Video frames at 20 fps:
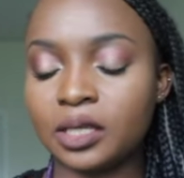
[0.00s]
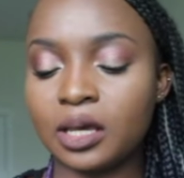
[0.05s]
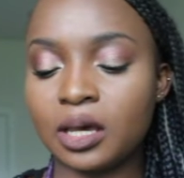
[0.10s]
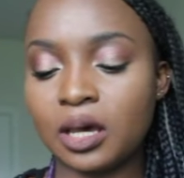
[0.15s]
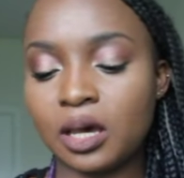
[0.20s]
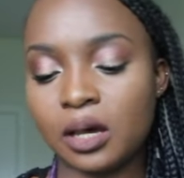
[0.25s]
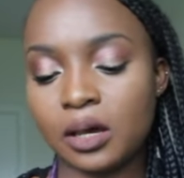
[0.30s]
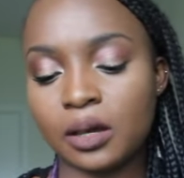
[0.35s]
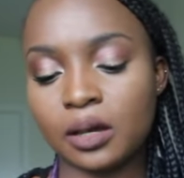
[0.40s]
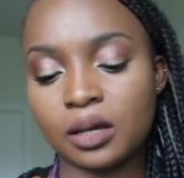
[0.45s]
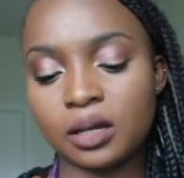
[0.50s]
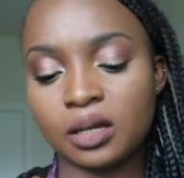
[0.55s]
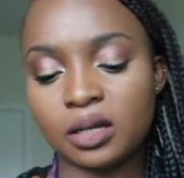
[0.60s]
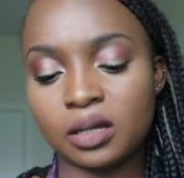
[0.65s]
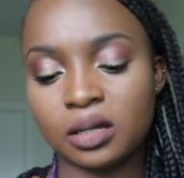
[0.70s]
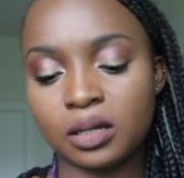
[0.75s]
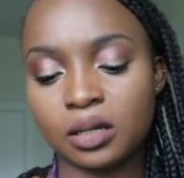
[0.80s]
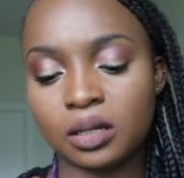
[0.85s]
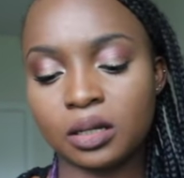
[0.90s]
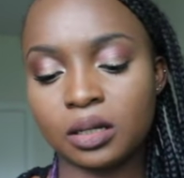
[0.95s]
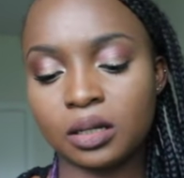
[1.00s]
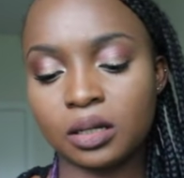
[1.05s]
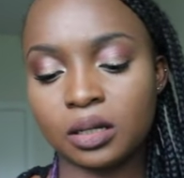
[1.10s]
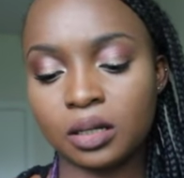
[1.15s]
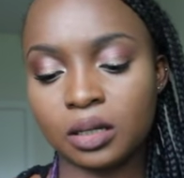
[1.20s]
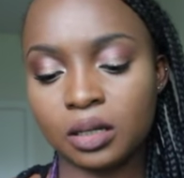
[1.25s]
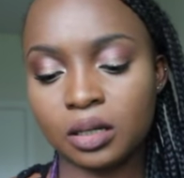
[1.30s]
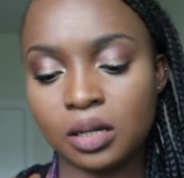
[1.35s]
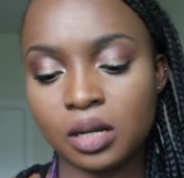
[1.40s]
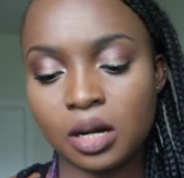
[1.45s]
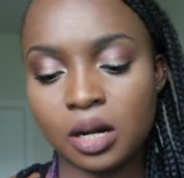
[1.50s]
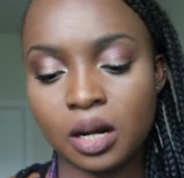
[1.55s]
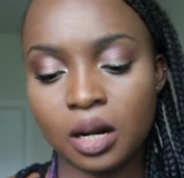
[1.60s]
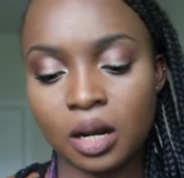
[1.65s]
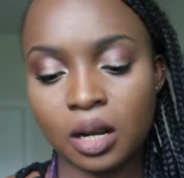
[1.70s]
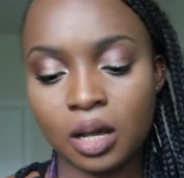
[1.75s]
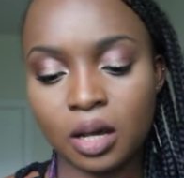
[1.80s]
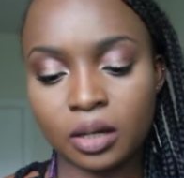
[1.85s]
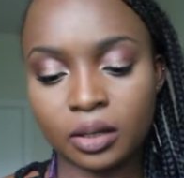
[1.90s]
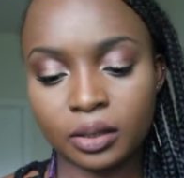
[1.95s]
the
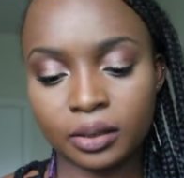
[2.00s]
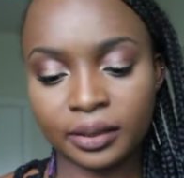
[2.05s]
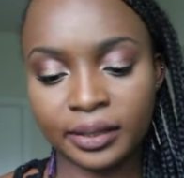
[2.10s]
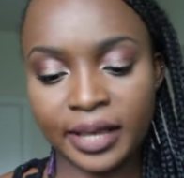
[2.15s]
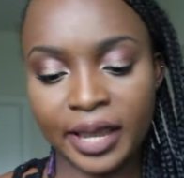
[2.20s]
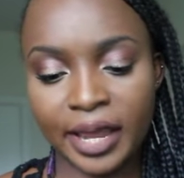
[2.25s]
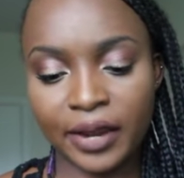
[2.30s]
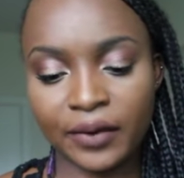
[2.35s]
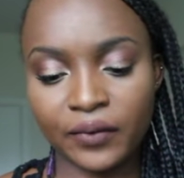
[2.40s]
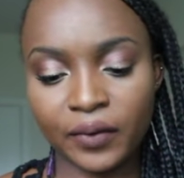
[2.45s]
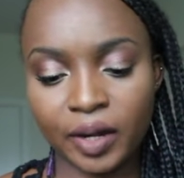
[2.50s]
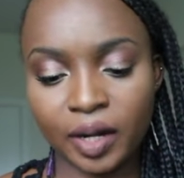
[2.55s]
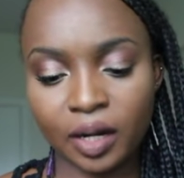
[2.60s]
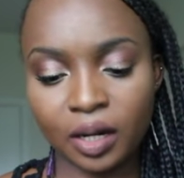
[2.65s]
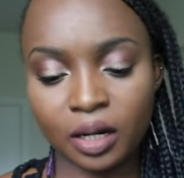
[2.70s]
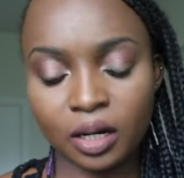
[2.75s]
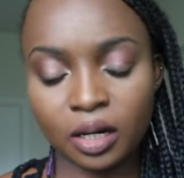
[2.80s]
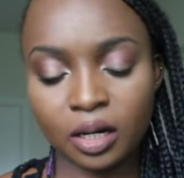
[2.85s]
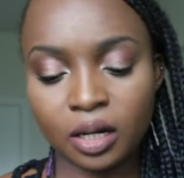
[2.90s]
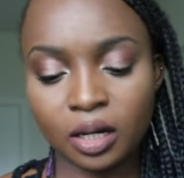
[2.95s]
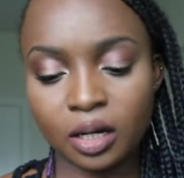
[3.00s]
Lot Diary.